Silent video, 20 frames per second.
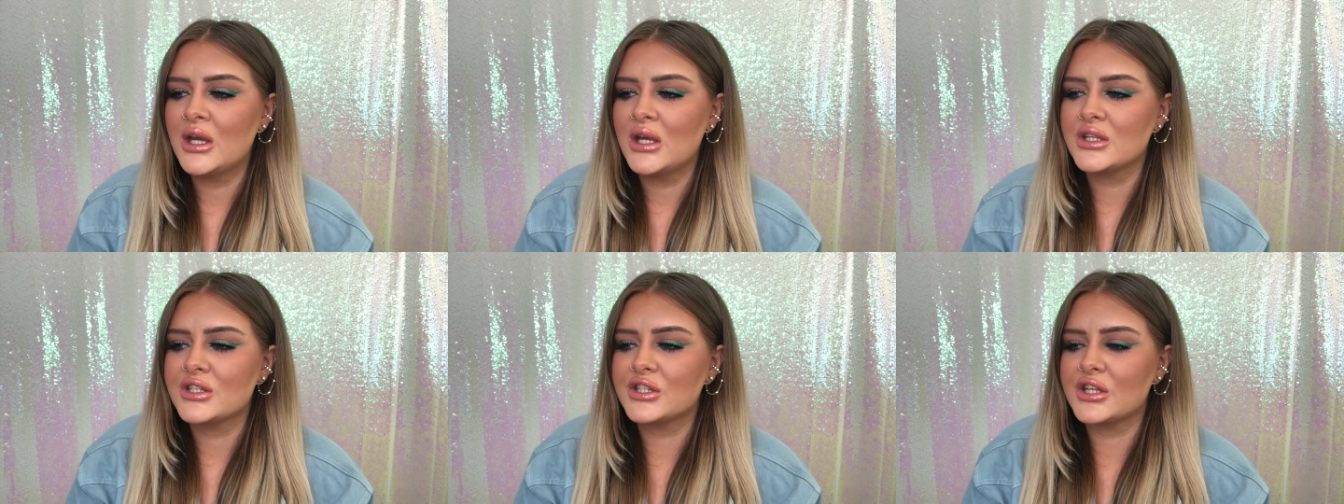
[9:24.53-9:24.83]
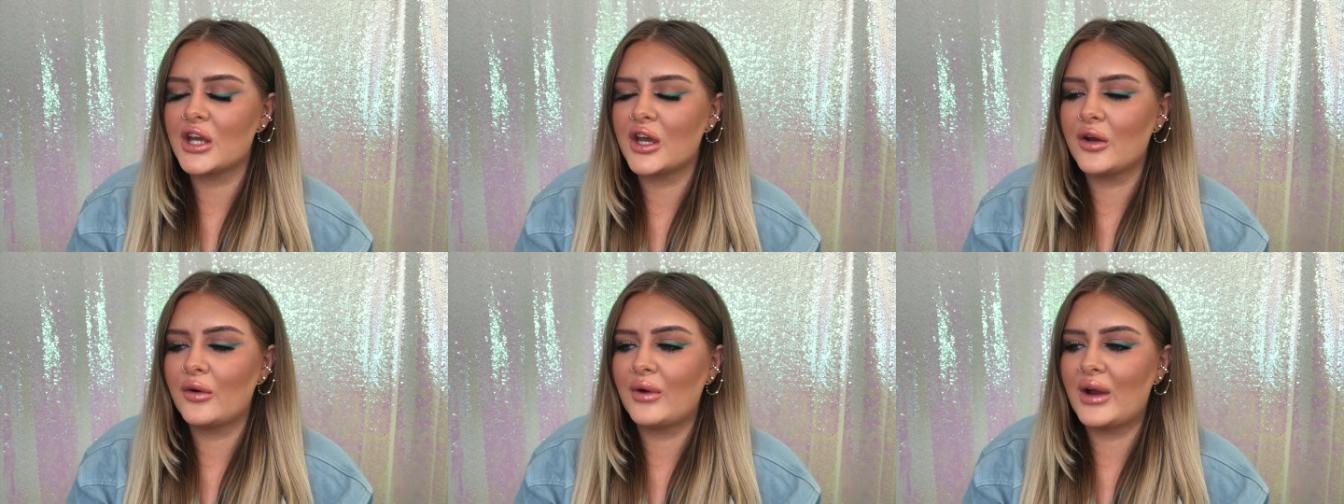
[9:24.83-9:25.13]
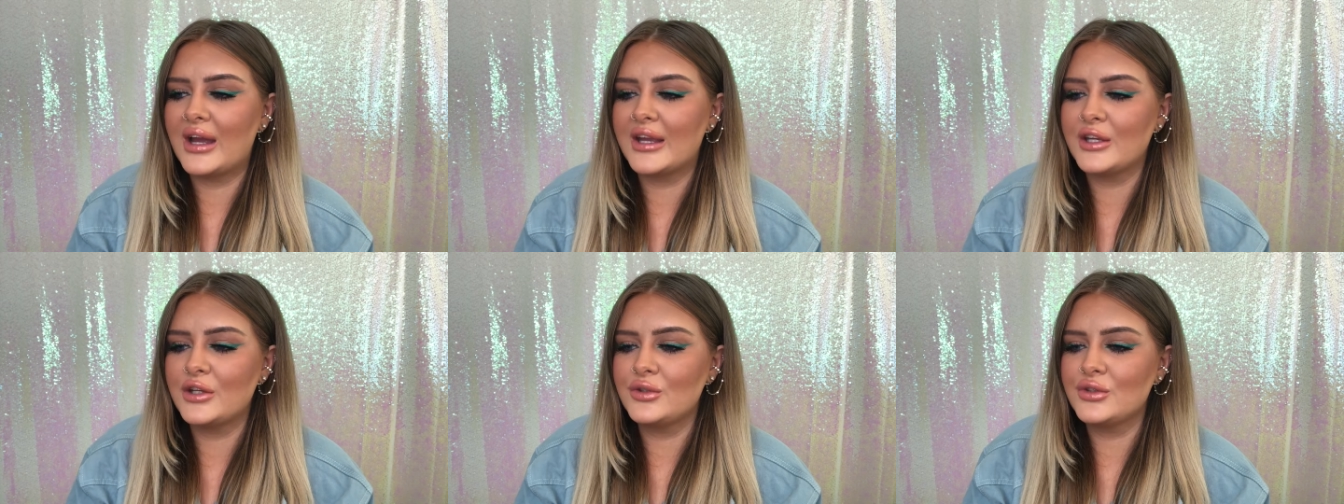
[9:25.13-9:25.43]
So
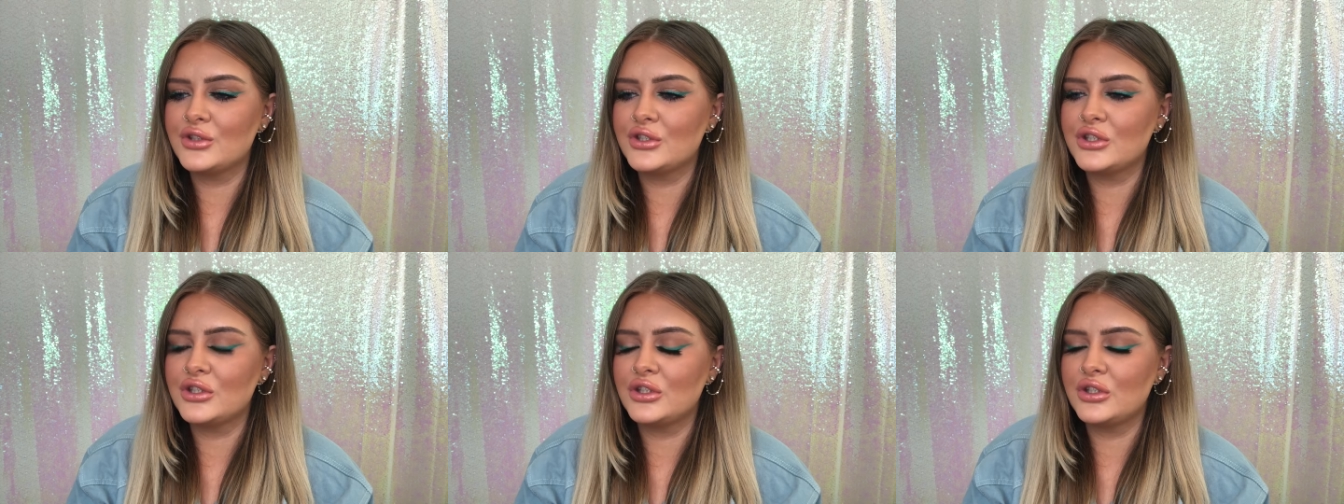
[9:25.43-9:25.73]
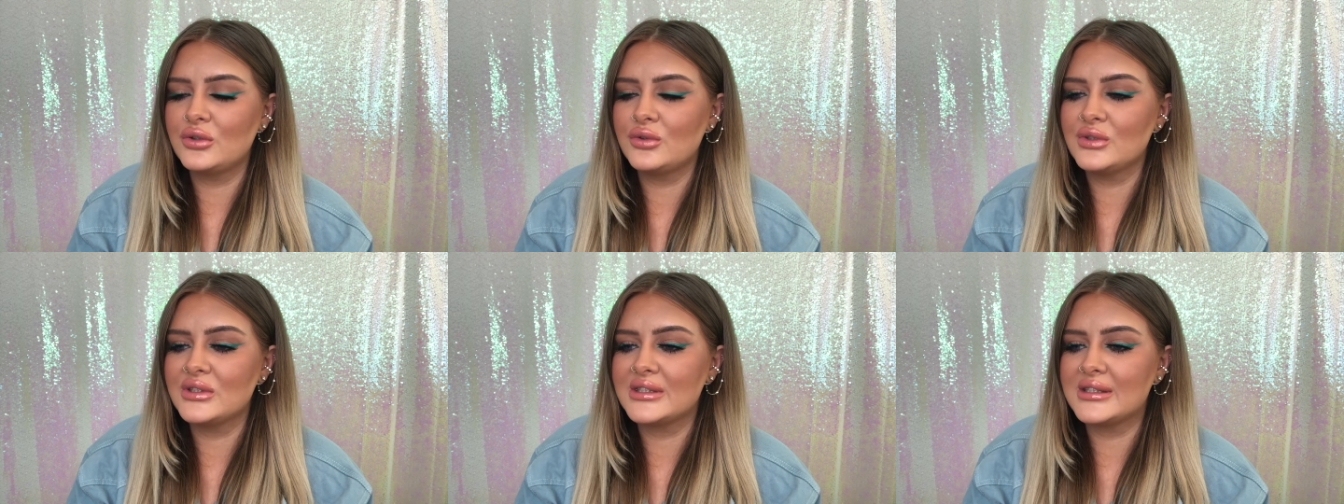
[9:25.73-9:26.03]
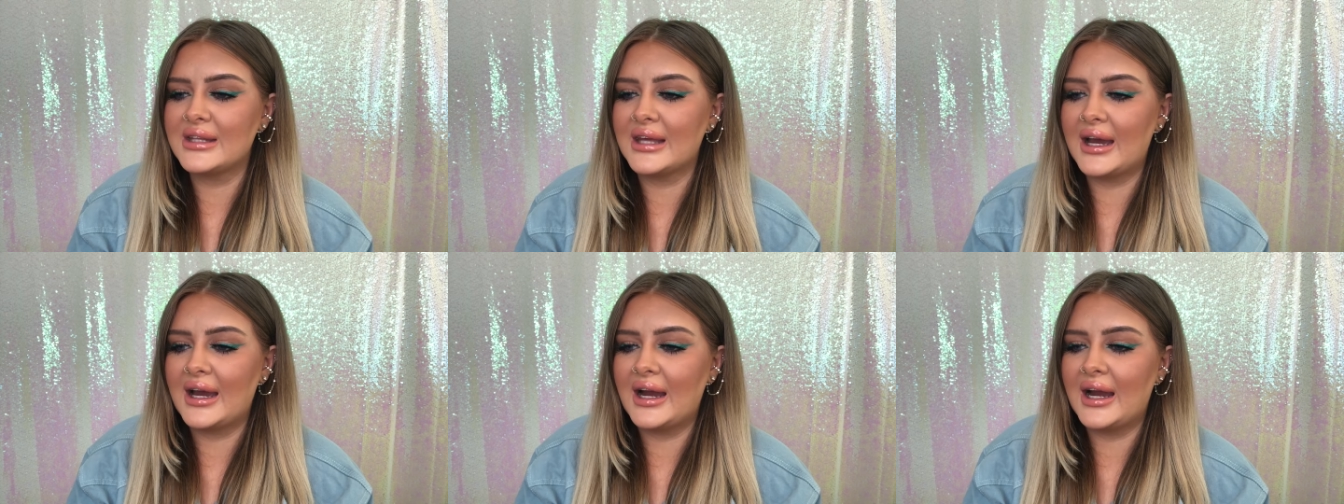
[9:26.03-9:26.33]
I used to use
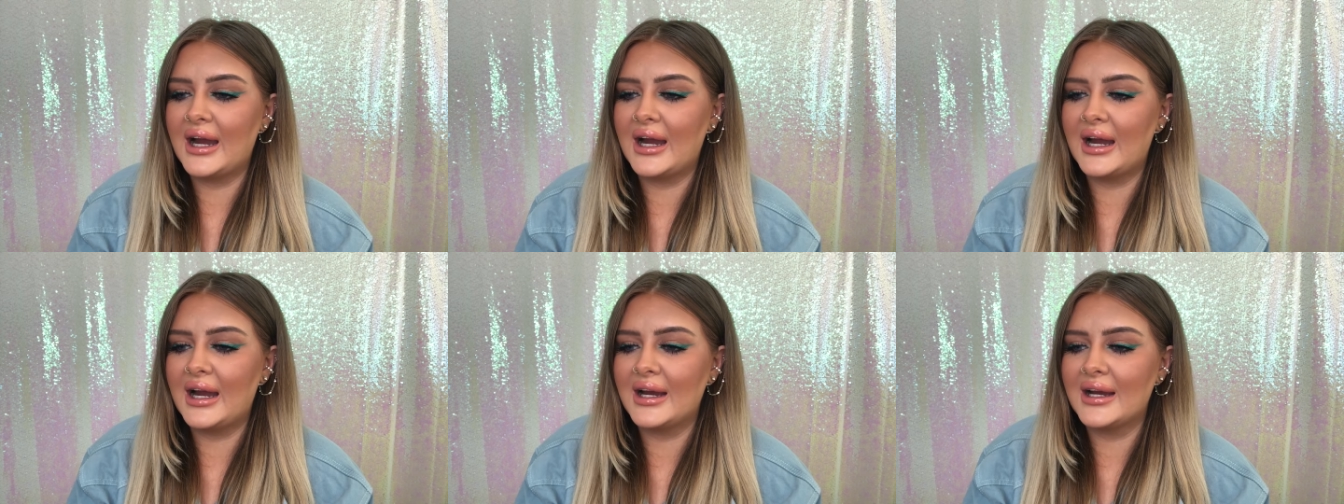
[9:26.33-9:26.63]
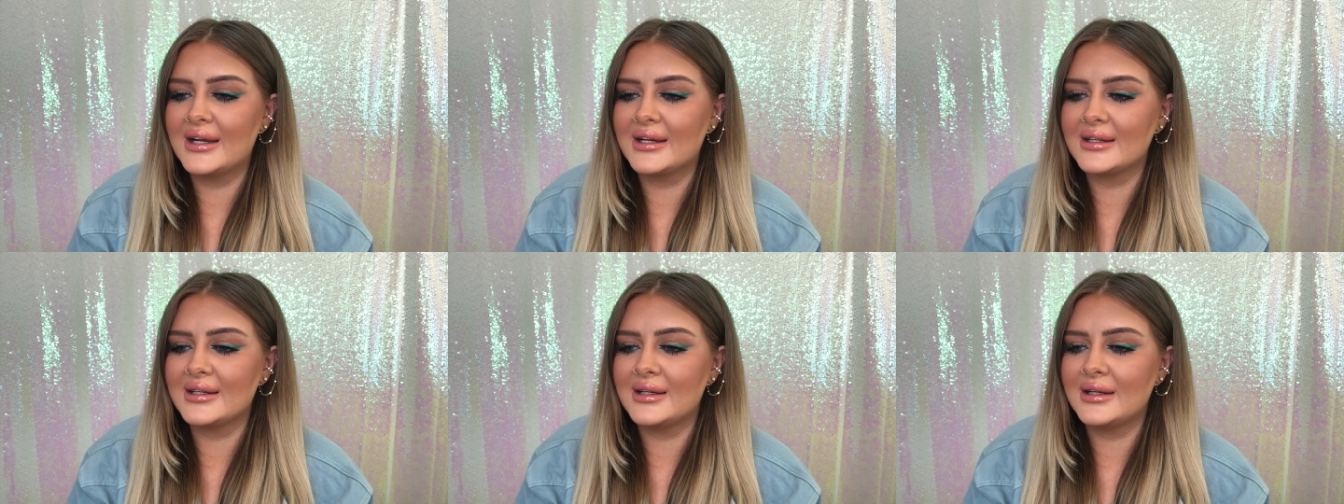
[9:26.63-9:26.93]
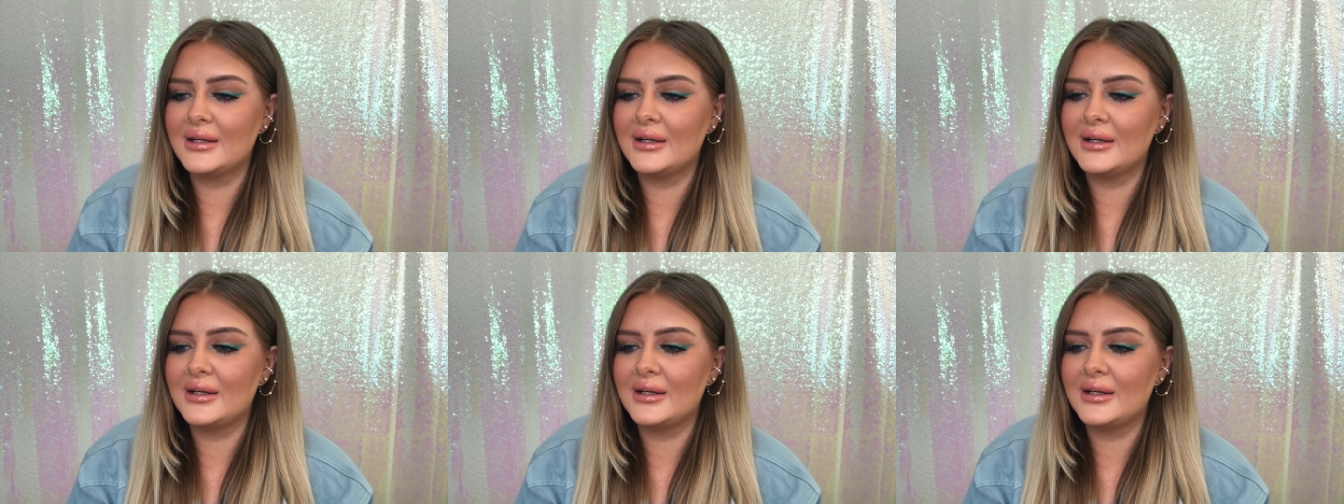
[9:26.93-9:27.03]
that as